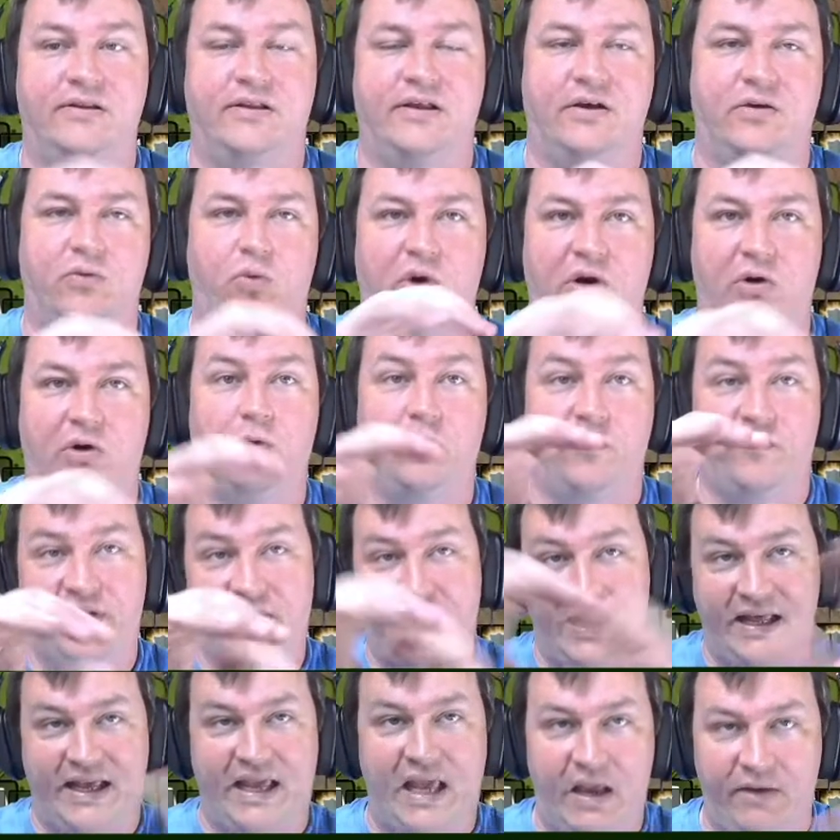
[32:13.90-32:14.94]
the werewolf
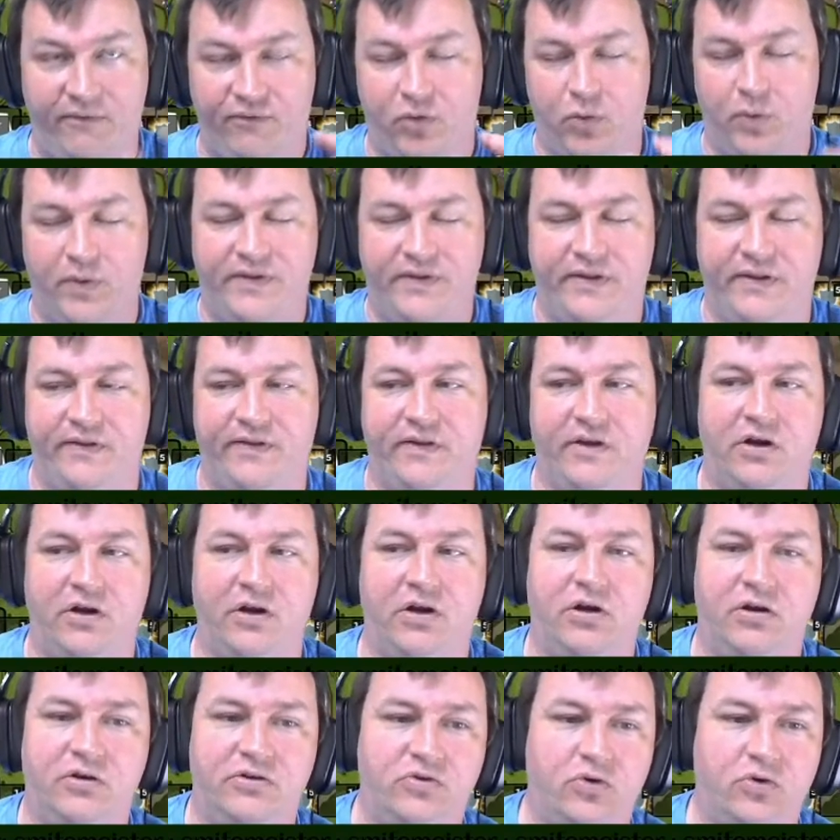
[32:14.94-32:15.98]
kind of came from within
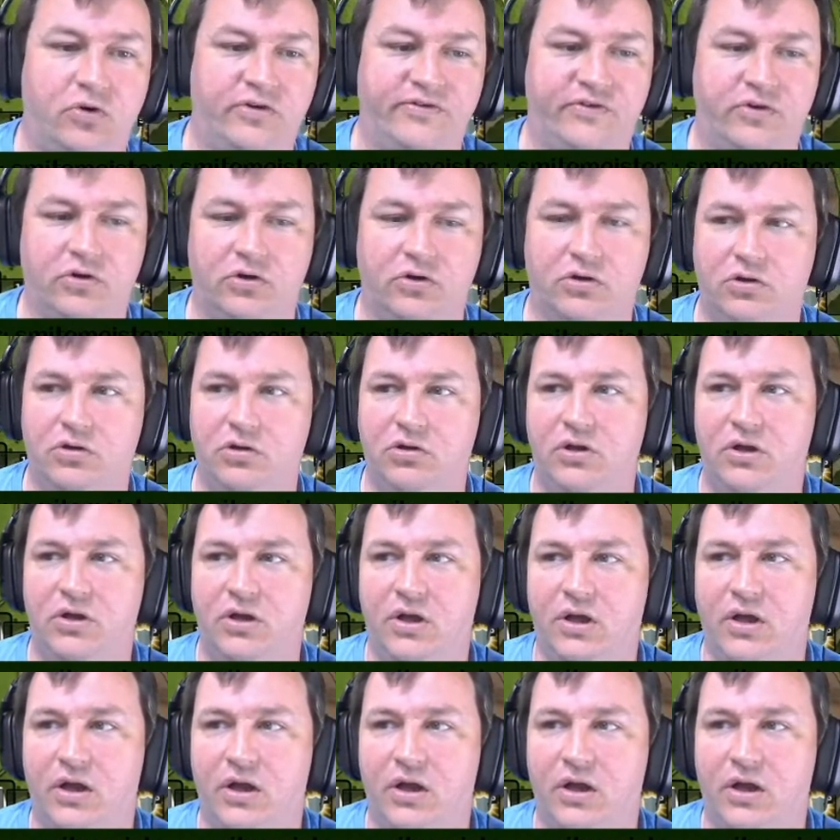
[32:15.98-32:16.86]
their sort of circle.